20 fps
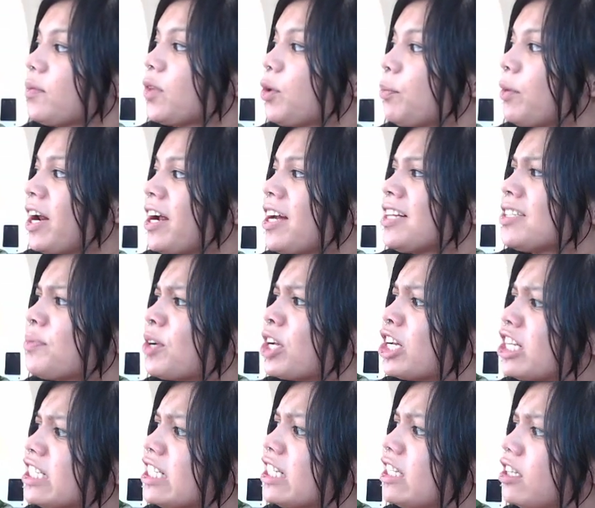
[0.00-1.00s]
But I got some
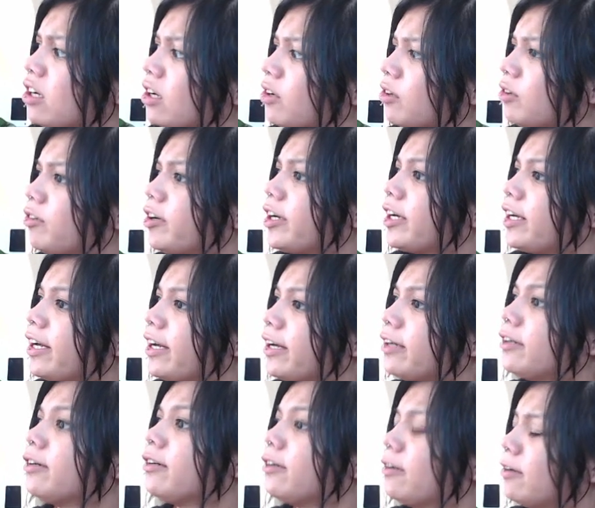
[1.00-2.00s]
good deep going right now.